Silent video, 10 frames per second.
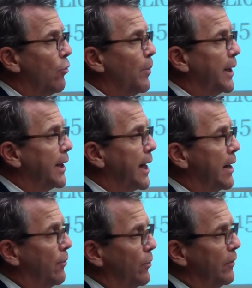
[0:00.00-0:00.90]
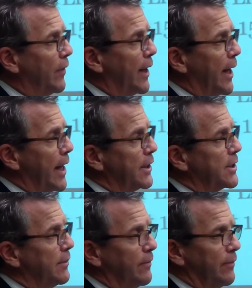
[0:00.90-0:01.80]
We've had
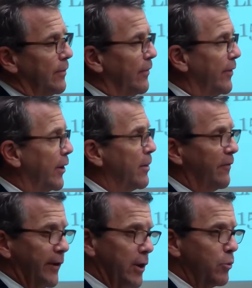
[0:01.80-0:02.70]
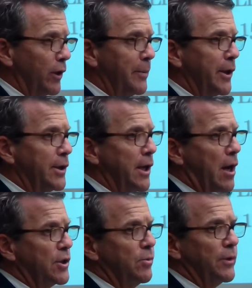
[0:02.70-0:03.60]
some very preliminary
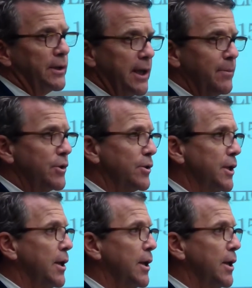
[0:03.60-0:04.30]
talks with the Teamsters.